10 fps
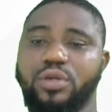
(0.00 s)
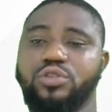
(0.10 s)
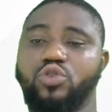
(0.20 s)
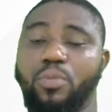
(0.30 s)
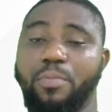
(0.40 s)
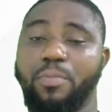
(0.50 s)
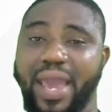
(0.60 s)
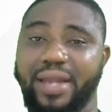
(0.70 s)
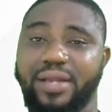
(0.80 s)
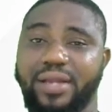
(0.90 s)
So
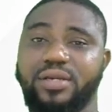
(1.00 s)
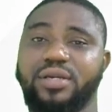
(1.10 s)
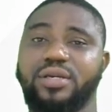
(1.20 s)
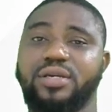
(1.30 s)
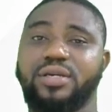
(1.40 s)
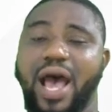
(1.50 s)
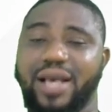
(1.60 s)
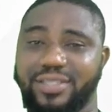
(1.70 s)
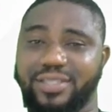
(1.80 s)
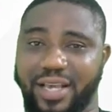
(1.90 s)
men
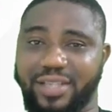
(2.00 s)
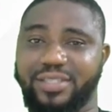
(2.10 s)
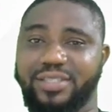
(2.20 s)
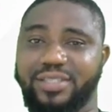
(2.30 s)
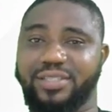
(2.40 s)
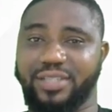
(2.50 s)
are sex